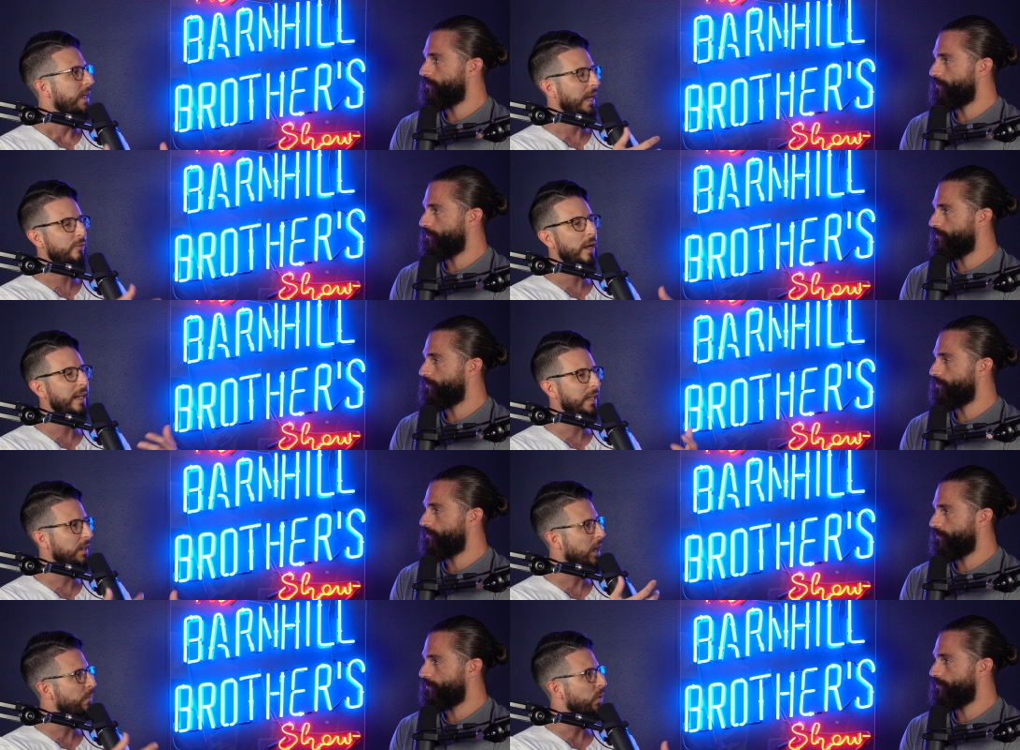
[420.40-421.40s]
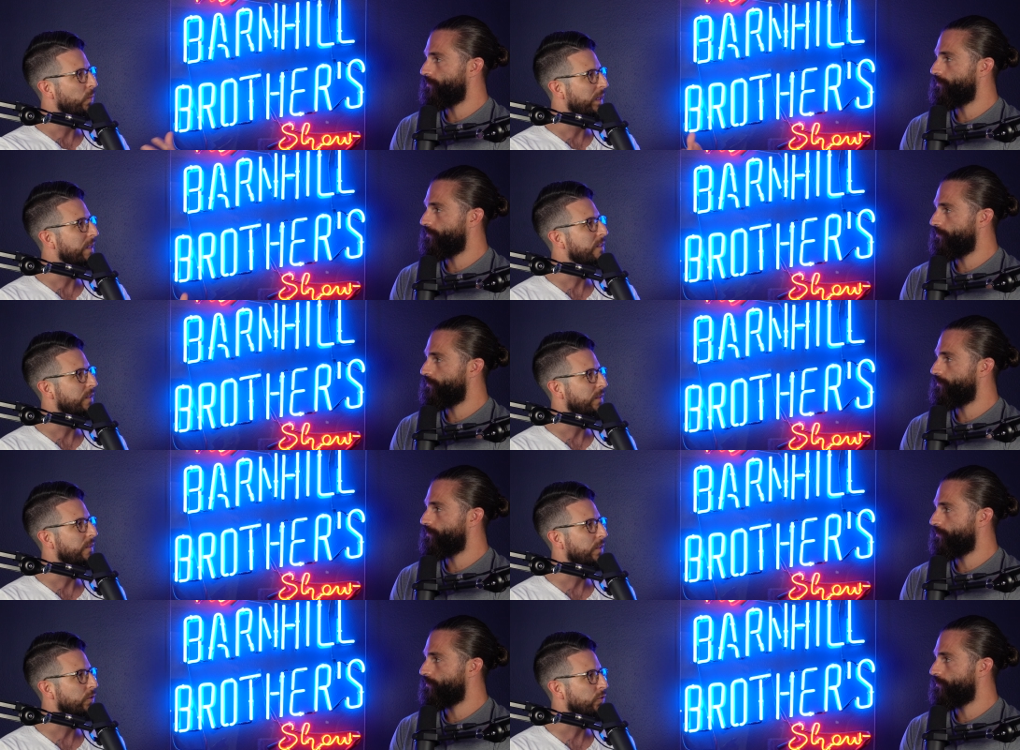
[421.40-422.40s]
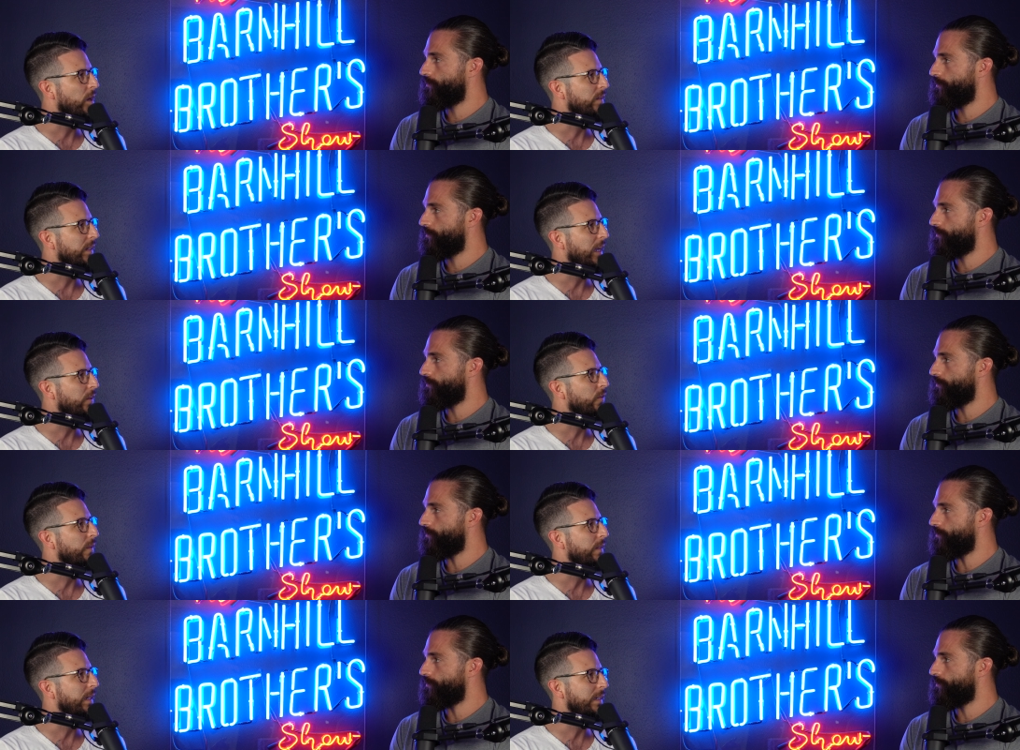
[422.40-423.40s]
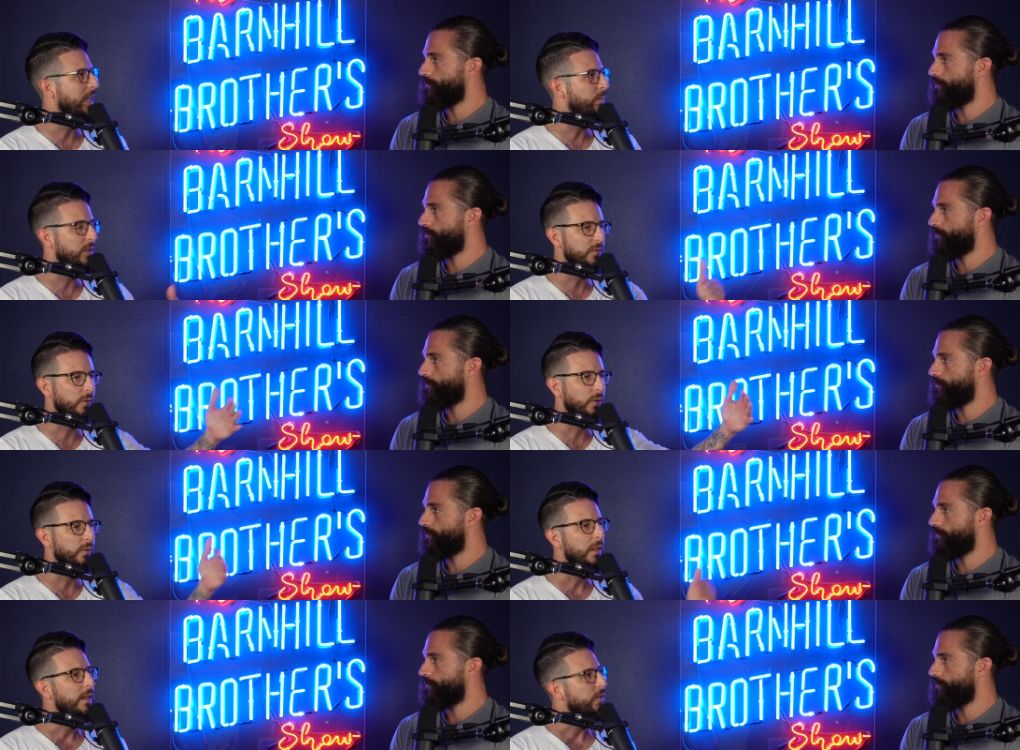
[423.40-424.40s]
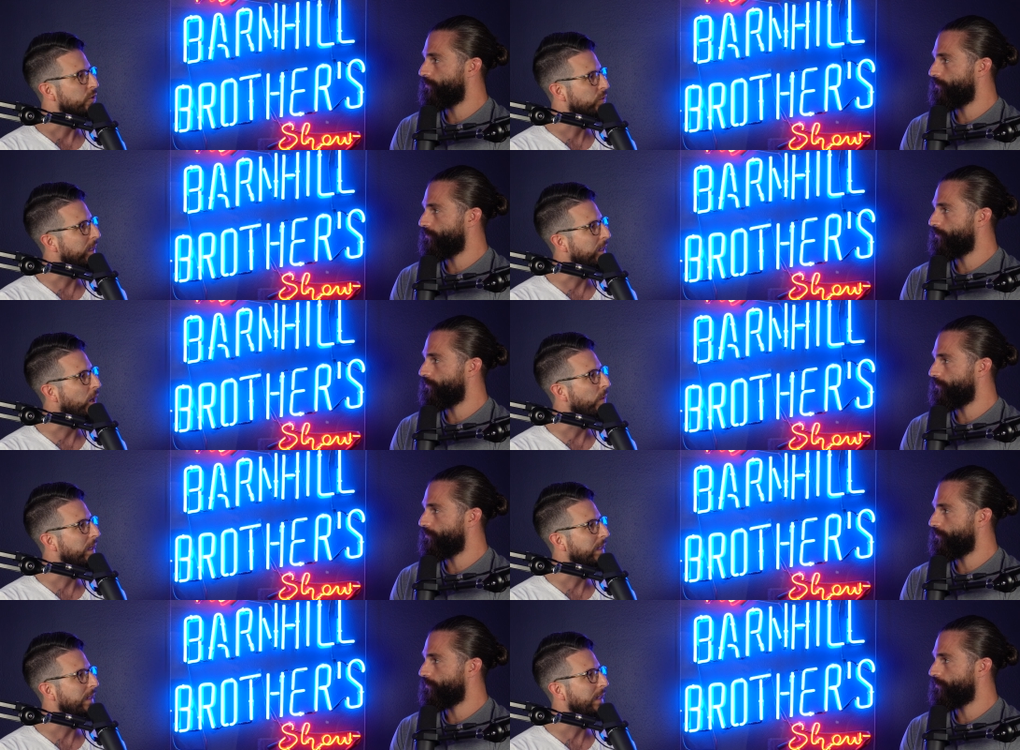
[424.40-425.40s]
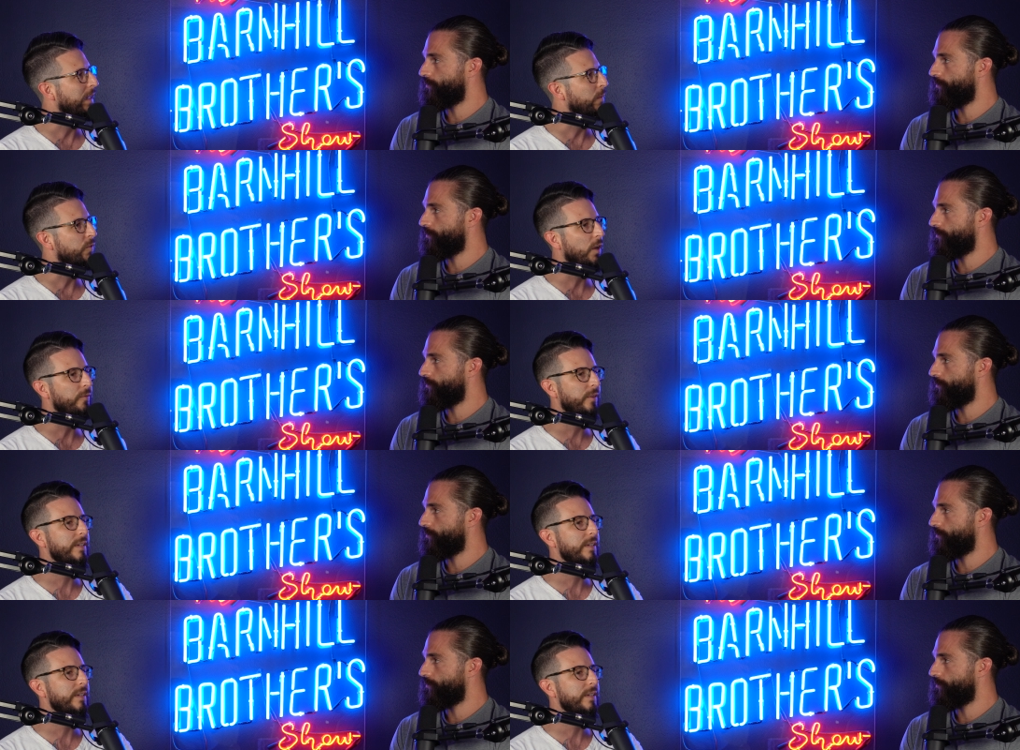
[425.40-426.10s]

Speaker 1: and try to get a couple of wins and to, strung together and, and keep his little streak going and, and get himself to the